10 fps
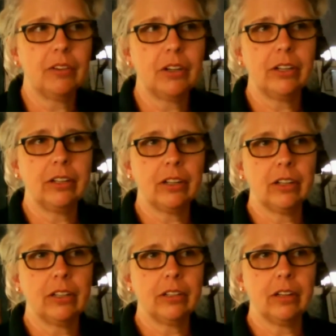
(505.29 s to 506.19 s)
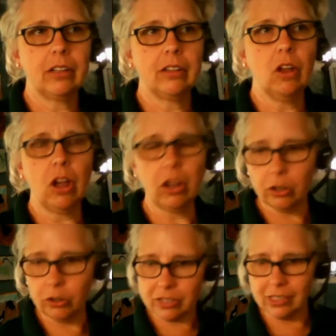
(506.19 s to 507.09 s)
a
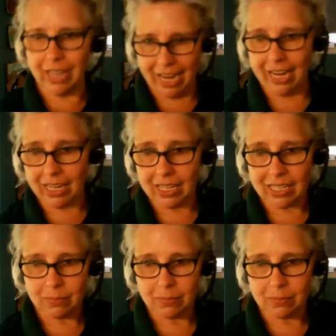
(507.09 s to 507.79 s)
longer delay